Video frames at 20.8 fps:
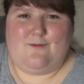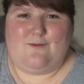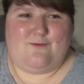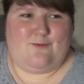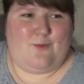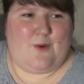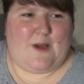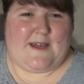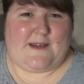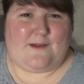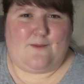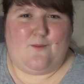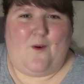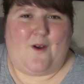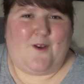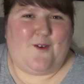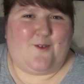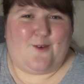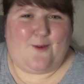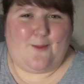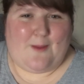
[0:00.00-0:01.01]
weird and
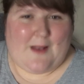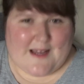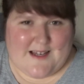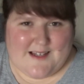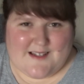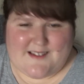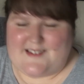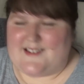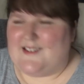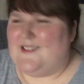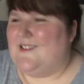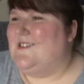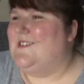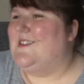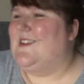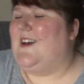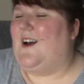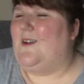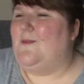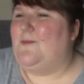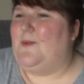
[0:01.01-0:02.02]
wonderful places,
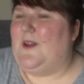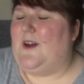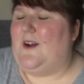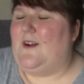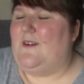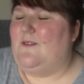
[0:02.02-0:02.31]
I'd be like,